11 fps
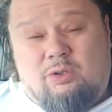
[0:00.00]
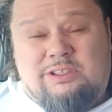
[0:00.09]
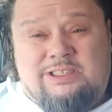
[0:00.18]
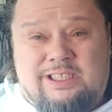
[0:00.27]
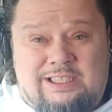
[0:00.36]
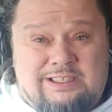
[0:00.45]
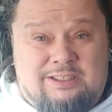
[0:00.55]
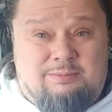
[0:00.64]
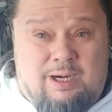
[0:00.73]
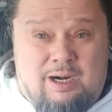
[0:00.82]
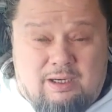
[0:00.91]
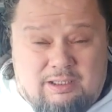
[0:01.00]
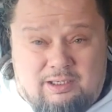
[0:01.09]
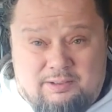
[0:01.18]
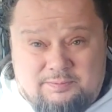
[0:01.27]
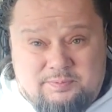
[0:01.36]
Coast cities in
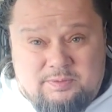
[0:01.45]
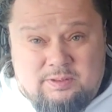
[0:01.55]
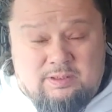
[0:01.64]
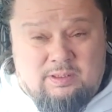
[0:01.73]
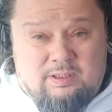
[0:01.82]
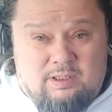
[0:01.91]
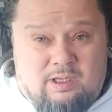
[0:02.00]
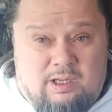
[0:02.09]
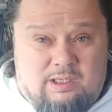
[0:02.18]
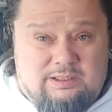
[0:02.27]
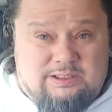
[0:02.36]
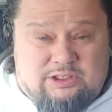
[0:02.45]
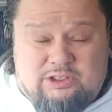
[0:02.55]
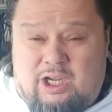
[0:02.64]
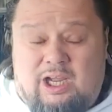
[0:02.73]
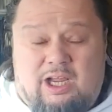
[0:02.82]
America
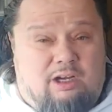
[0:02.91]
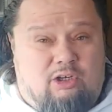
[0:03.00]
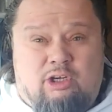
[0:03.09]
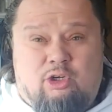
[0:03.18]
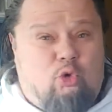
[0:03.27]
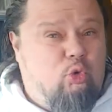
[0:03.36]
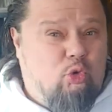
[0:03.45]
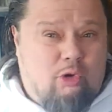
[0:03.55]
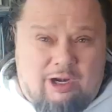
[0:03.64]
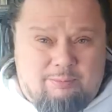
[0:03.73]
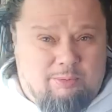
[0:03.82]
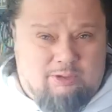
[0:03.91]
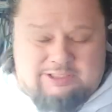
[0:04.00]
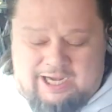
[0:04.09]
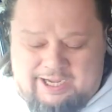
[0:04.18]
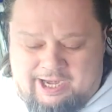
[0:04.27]
saw incredible
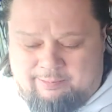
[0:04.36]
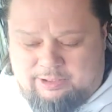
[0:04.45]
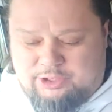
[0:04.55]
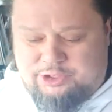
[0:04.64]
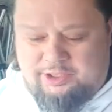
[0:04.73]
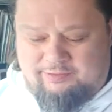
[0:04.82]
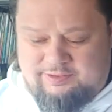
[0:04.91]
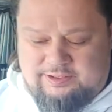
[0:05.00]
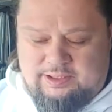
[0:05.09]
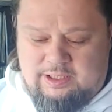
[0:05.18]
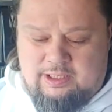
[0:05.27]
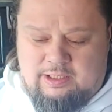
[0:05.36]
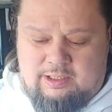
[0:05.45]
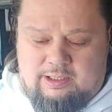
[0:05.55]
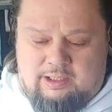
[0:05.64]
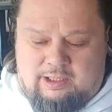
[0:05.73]
dynamic shifts.
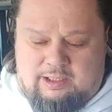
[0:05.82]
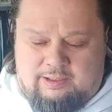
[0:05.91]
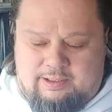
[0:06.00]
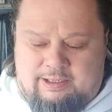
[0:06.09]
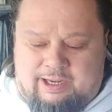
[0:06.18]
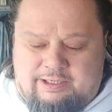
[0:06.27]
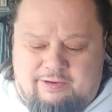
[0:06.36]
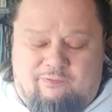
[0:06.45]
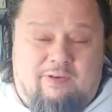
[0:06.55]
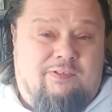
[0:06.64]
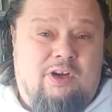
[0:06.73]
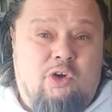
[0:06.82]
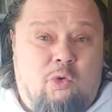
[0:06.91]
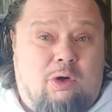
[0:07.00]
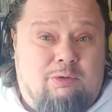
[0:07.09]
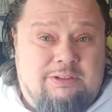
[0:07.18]
In 1950,
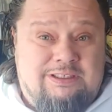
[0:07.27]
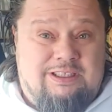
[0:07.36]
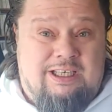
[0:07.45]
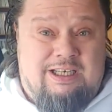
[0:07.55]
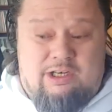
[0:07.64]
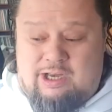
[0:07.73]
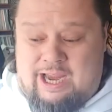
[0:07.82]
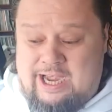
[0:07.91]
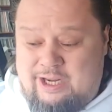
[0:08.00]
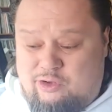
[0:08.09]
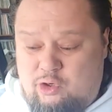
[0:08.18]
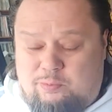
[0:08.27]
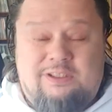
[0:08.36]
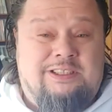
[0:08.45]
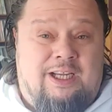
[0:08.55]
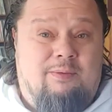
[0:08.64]
Newark was
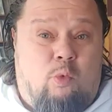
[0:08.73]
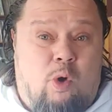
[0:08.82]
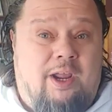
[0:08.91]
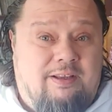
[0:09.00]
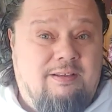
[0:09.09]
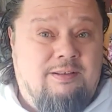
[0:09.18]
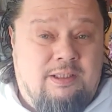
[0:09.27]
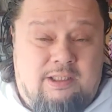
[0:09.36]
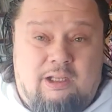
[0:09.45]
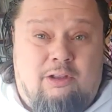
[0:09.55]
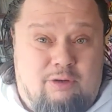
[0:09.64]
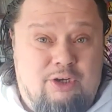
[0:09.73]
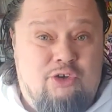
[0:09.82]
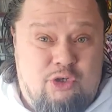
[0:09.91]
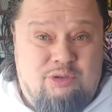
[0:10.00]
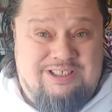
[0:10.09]
82% white,
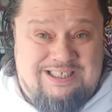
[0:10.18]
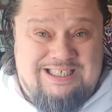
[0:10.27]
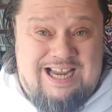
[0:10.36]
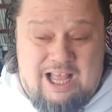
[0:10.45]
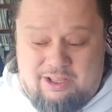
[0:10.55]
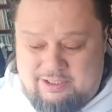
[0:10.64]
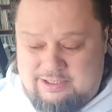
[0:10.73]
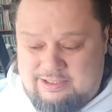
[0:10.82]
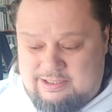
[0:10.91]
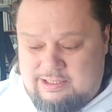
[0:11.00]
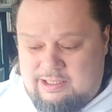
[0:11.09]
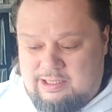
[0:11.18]
including Jews and Italians,